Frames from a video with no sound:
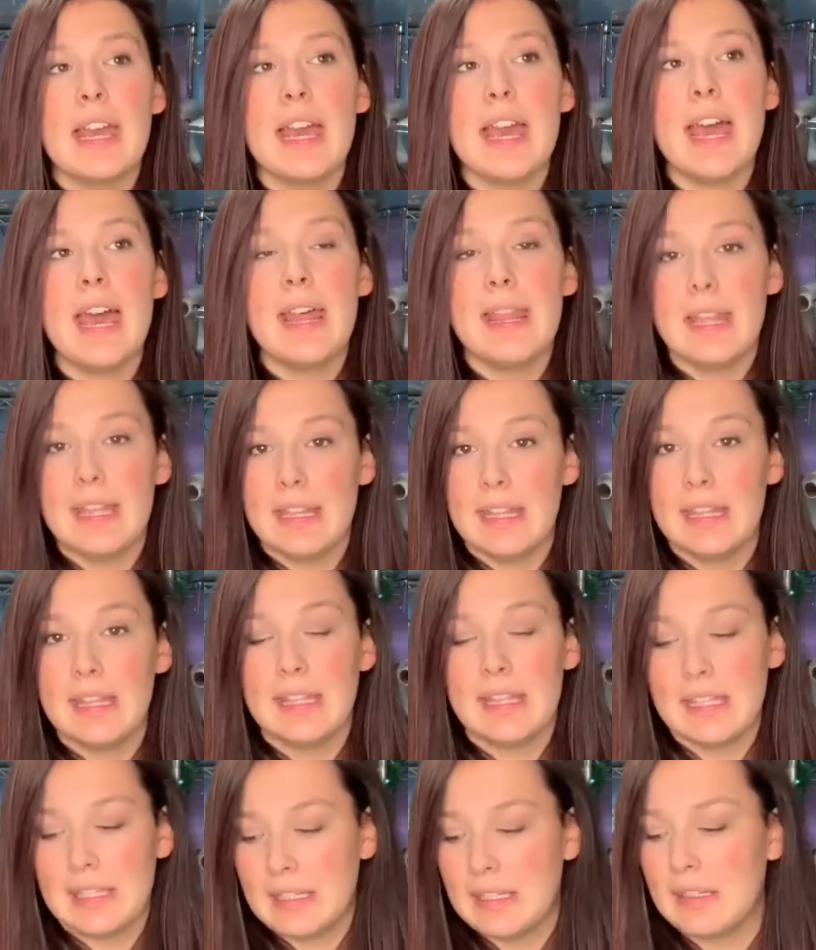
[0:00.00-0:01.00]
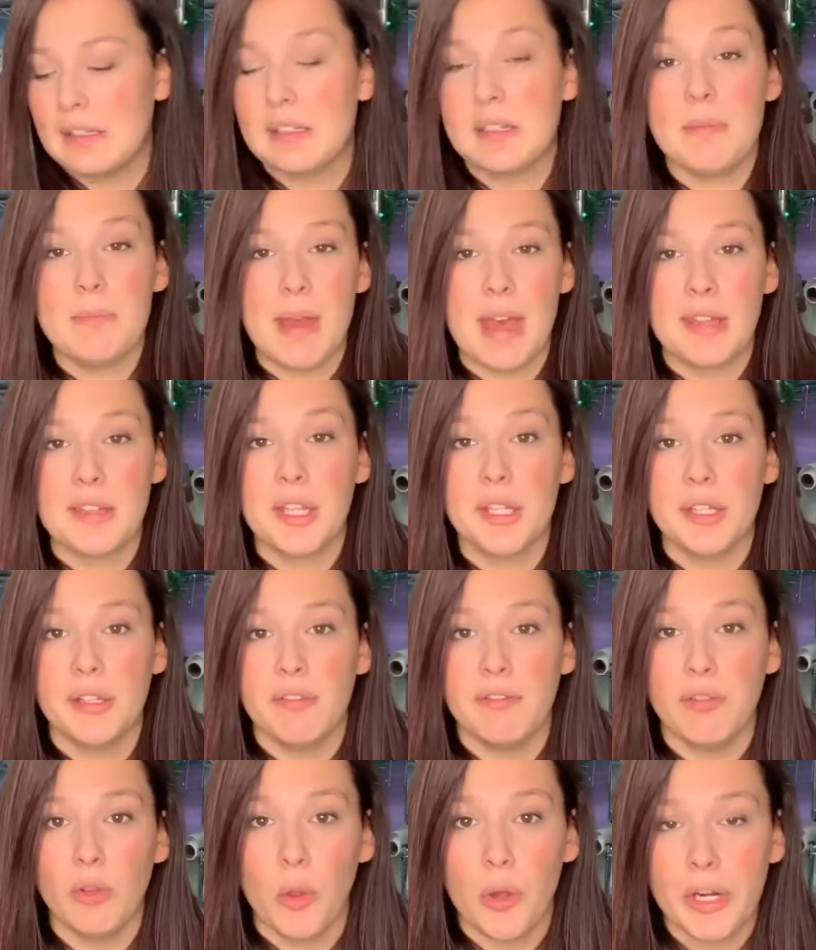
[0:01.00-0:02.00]
and then there's a mess on the
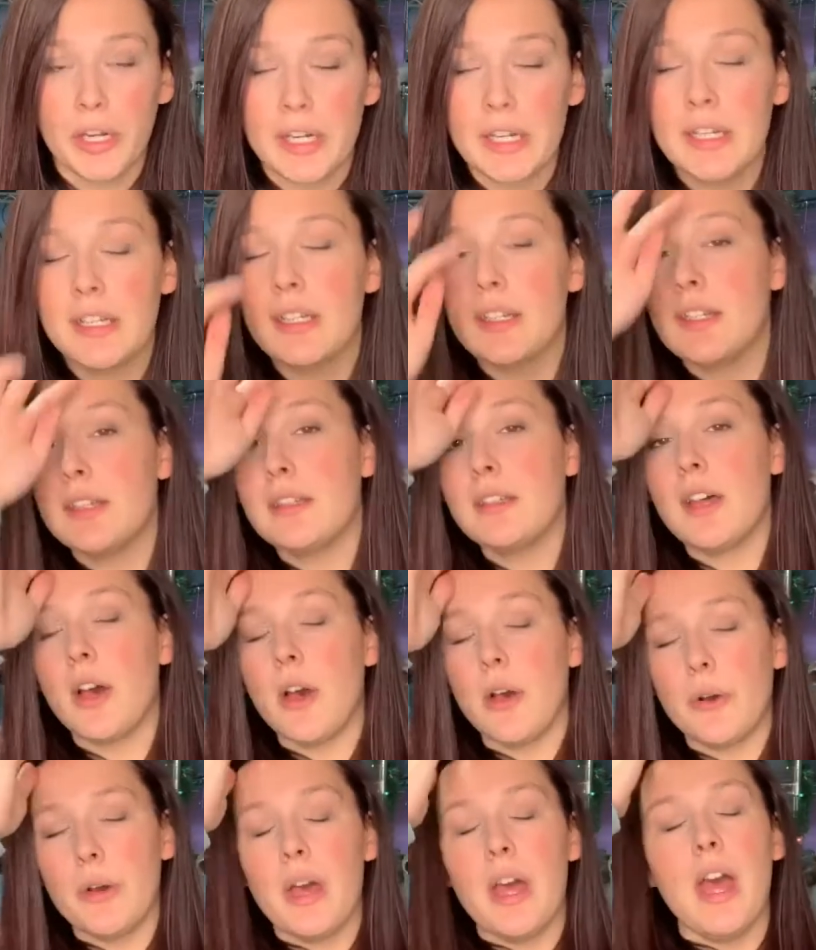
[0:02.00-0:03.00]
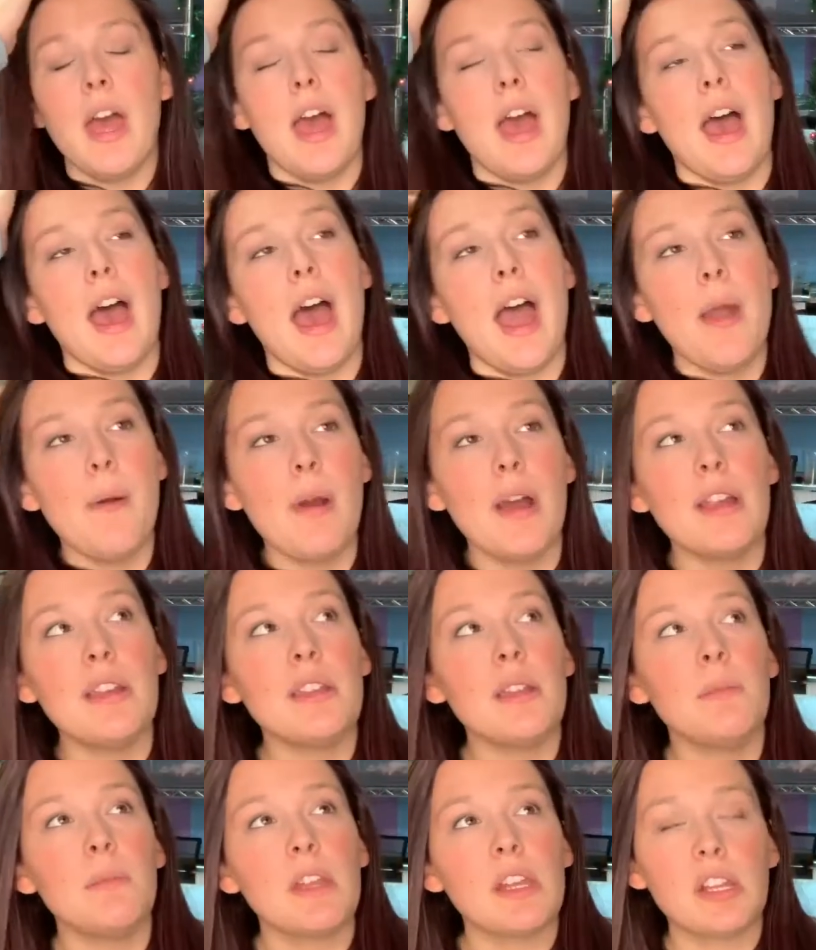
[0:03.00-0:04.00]
floor. So I wanted
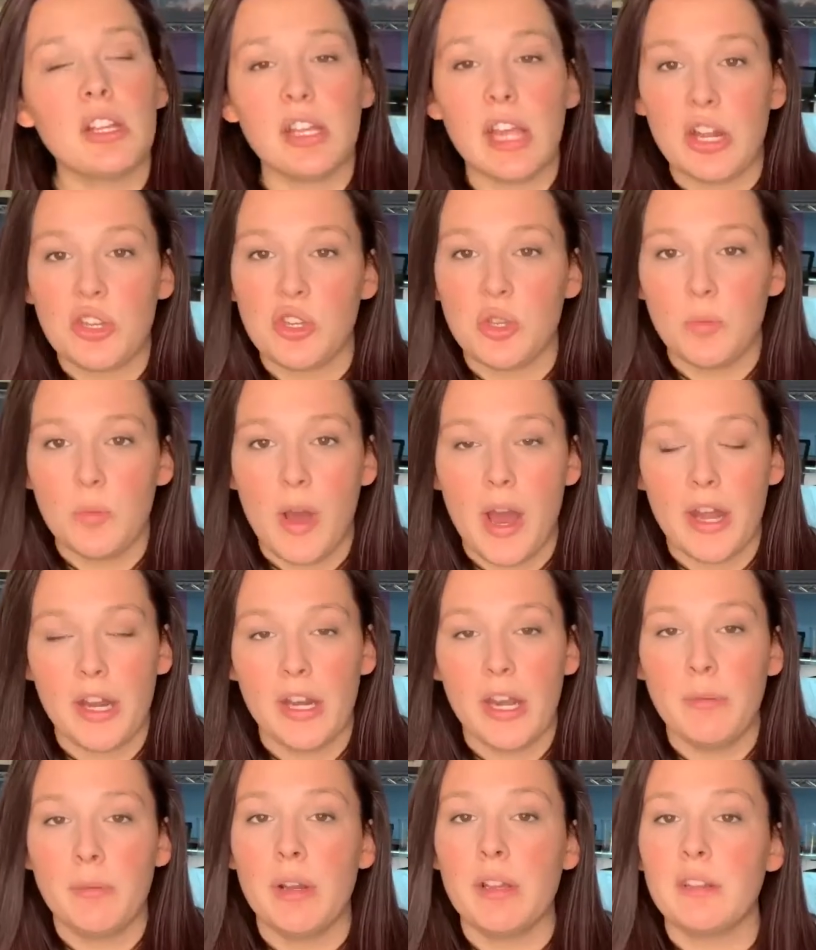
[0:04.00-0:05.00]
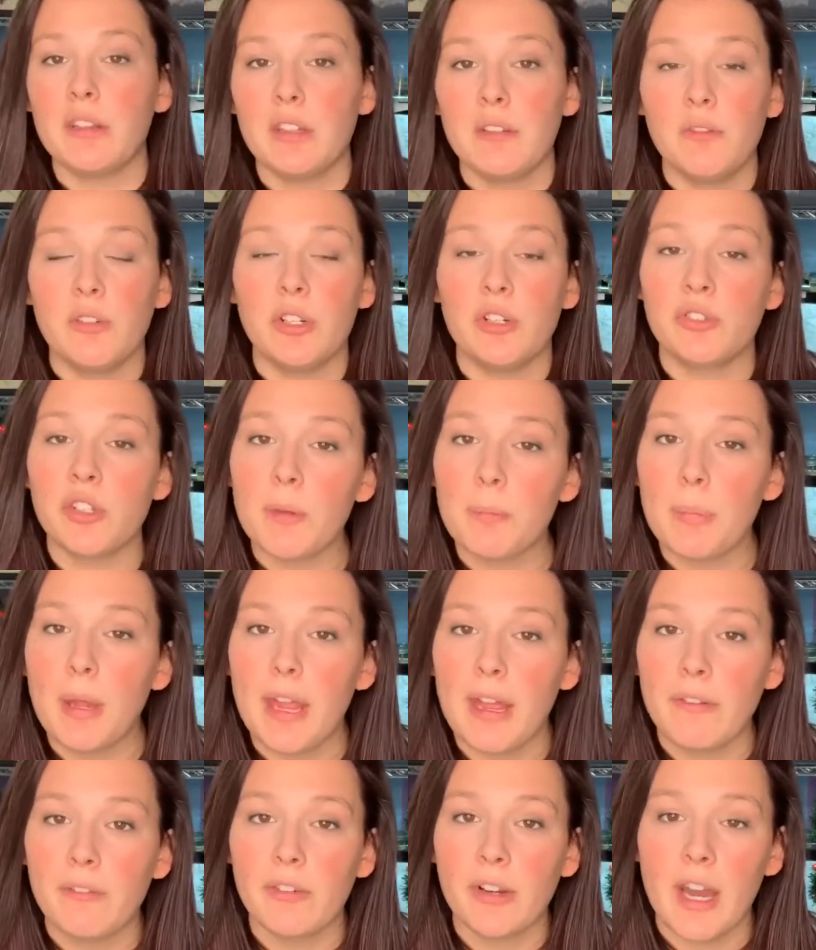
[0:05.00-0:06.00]
something that could catch the water, and when I was looking for a drip
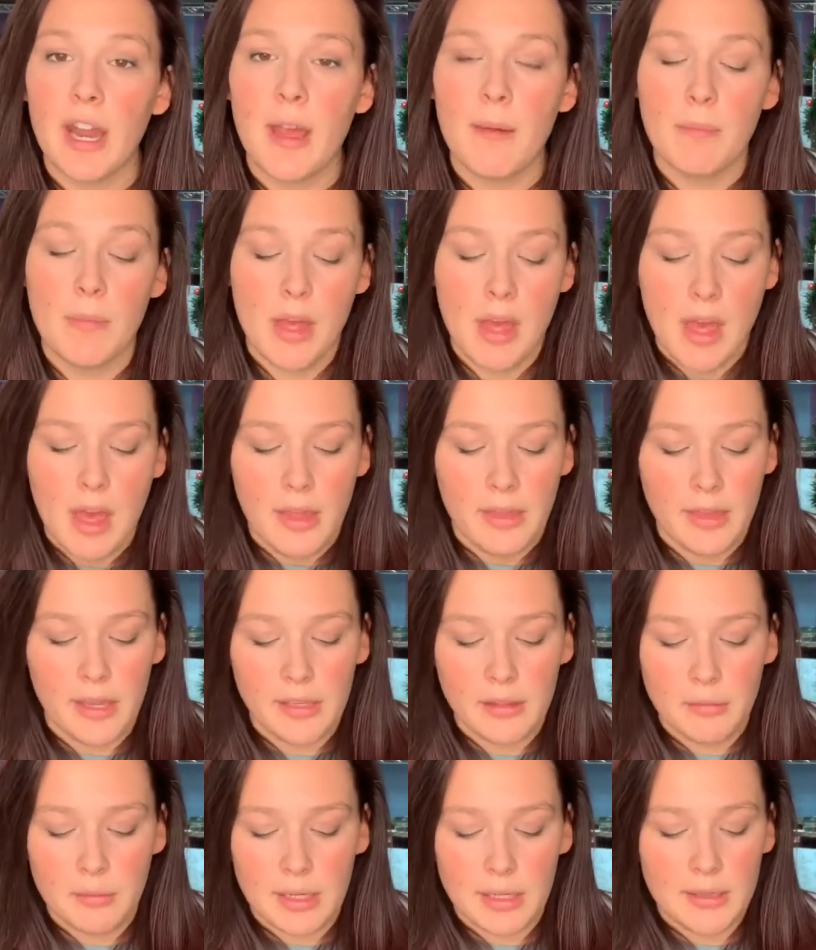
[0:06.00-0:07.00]
pan for him, that's when I